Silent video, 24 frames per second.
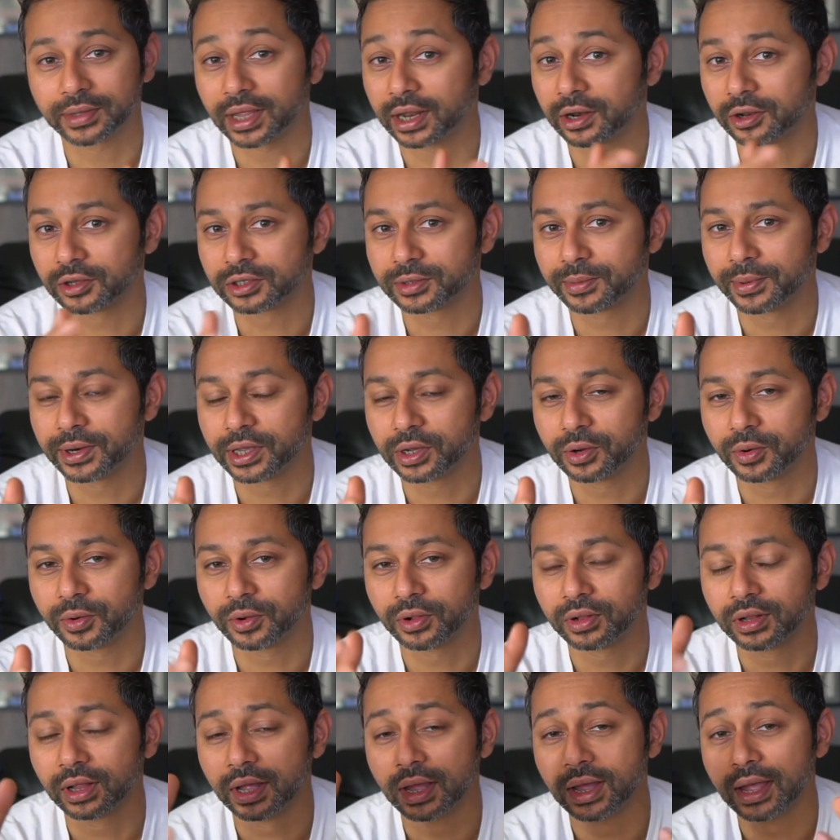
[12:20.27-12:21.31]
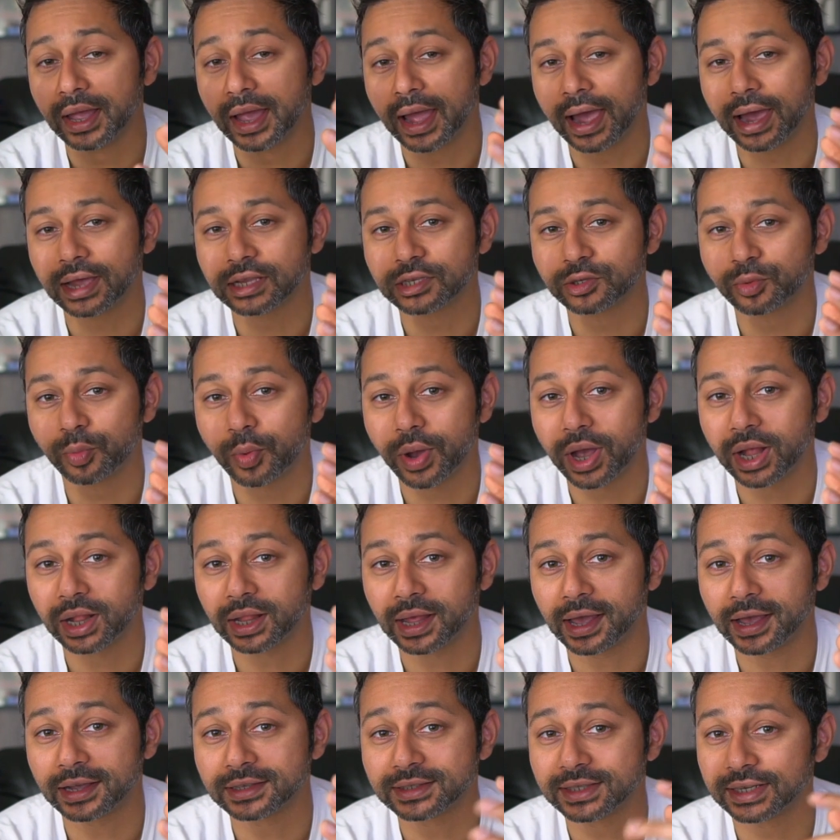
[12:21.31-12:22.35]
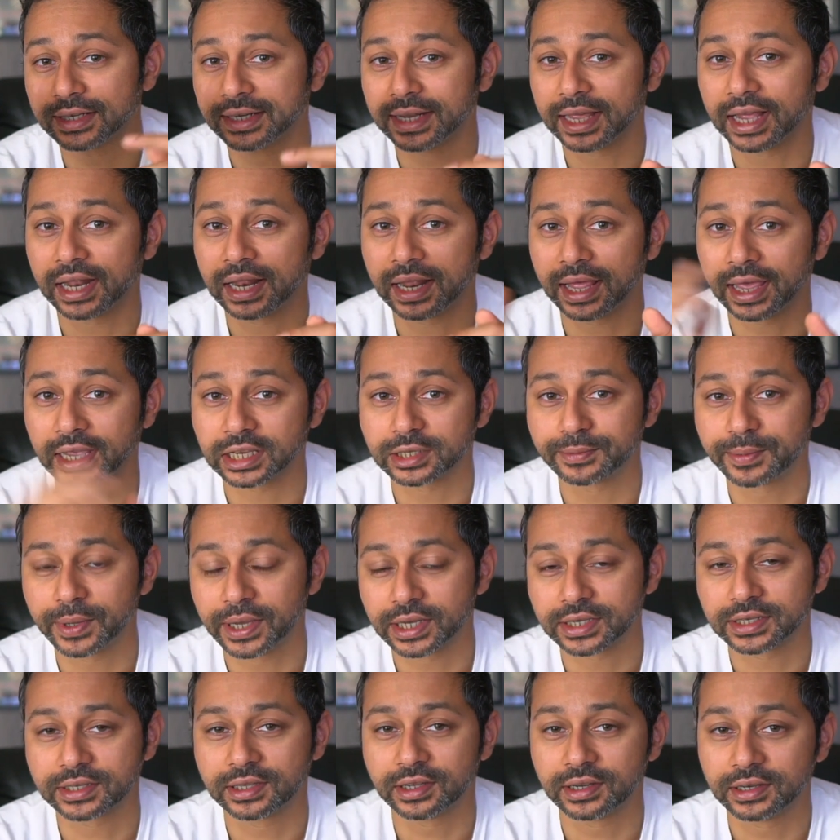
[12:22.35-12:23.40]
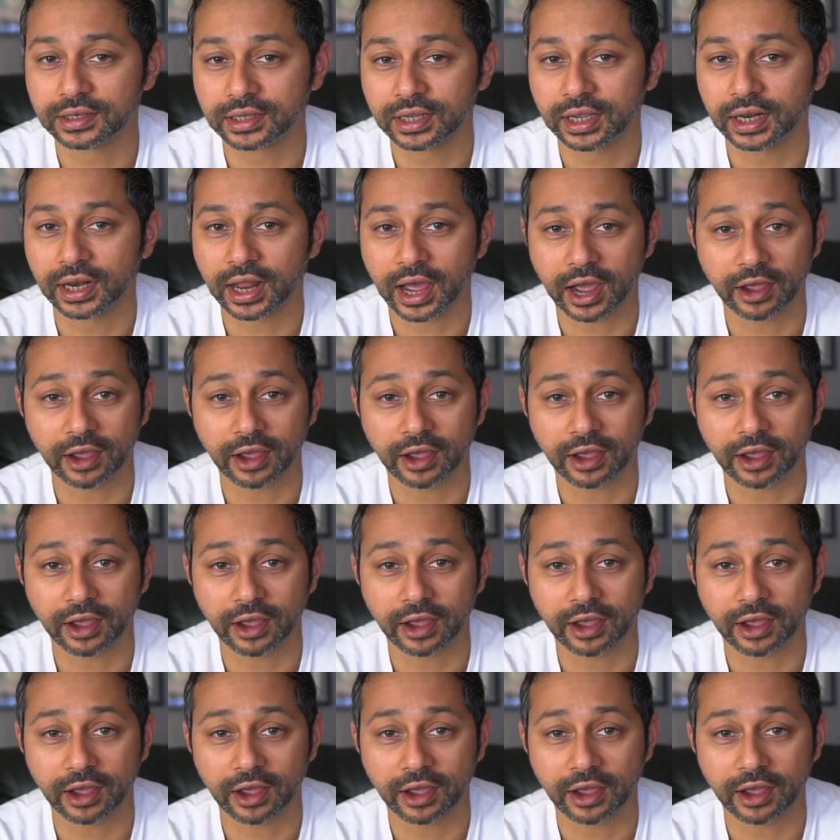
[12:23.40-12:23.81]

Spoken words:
That looks pretty cool, as well as the Dell XPS 13.